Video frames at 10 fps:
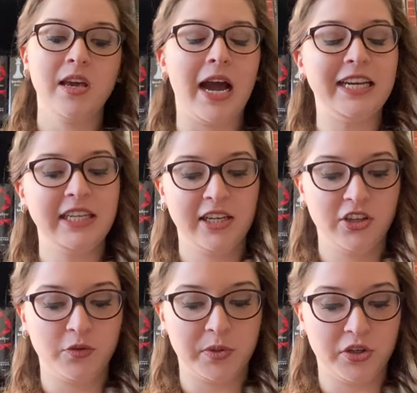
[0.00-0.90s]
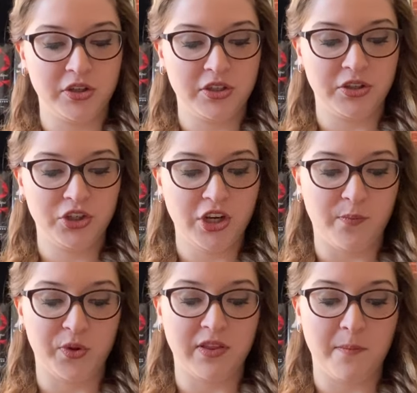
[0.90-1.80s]
I needed to return to the
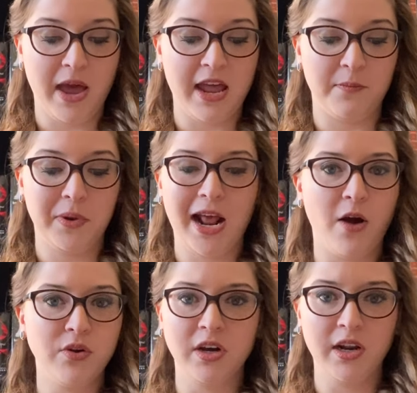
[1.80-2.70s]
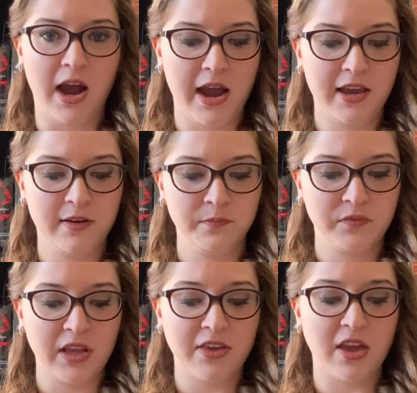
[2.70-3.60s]
ship with the men, but how could I?
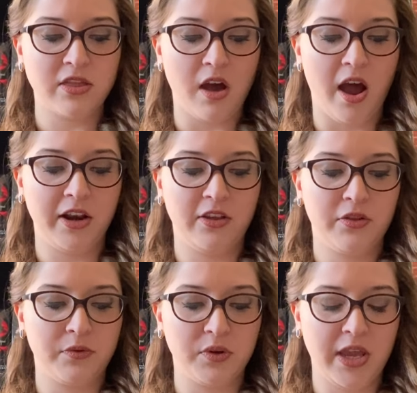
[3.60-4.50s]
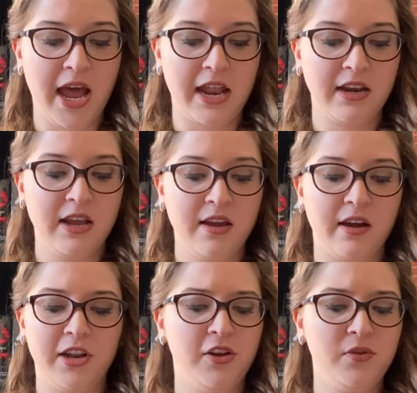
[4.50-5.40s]
As I thought it through again,
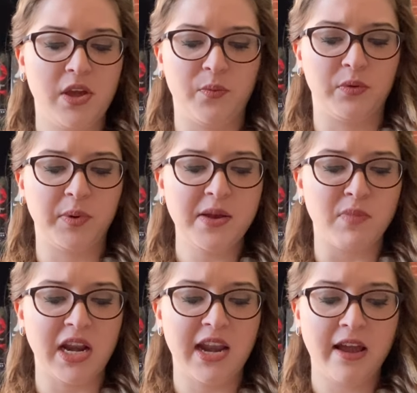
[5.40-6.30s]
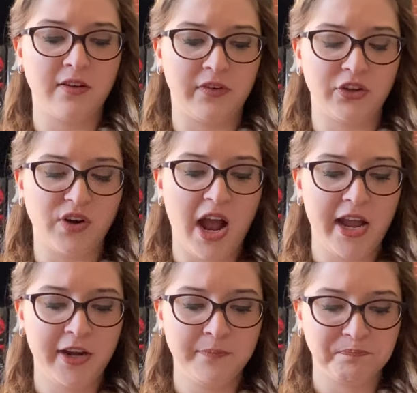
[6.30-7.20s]
I knew they would wring my neck if I
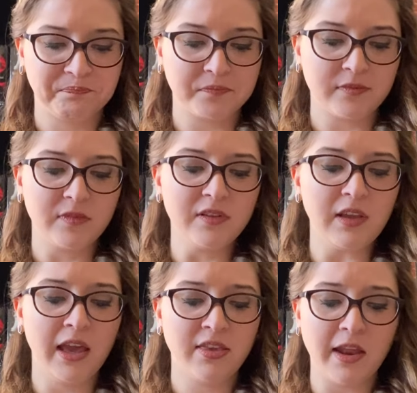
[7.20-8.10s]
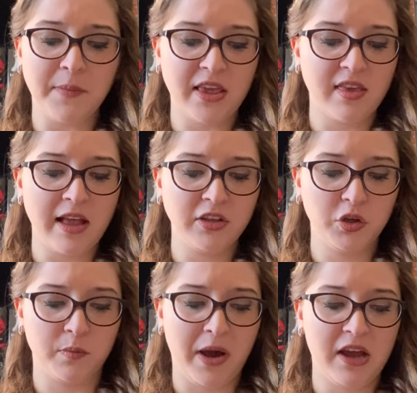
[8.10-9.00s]
tried. I said my
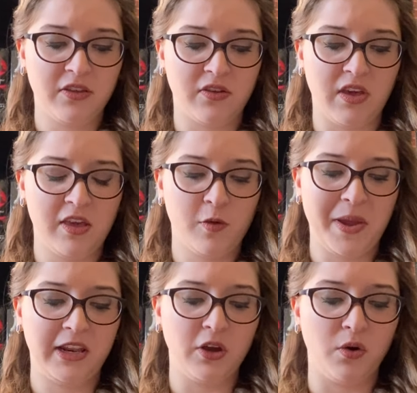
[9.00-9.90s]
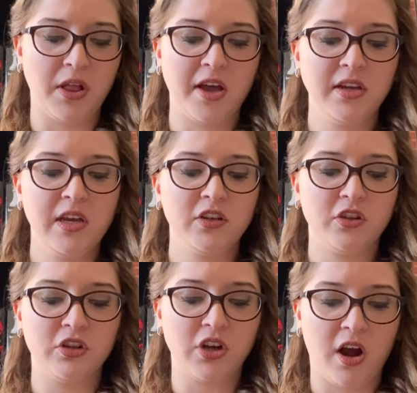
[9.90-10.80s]
silent goodbyes to the Hispaniola,
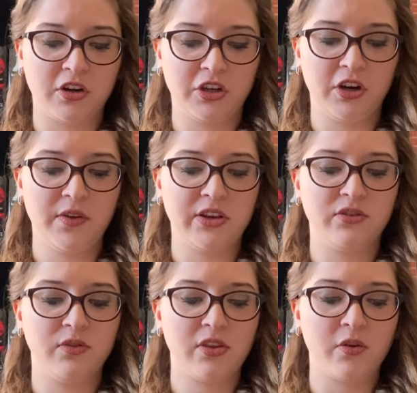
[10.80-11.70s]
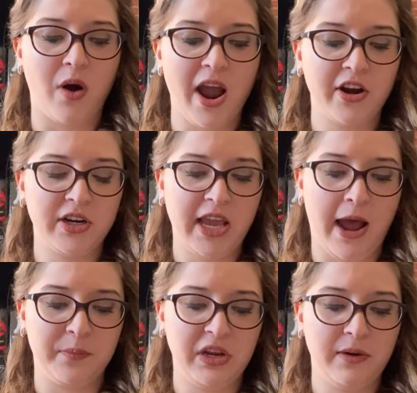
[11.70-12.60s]
to the doctor, and to the squire and
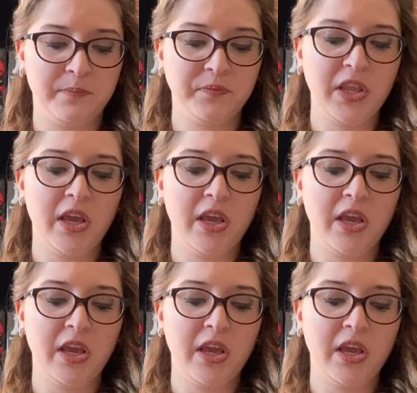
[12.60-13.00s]
captain.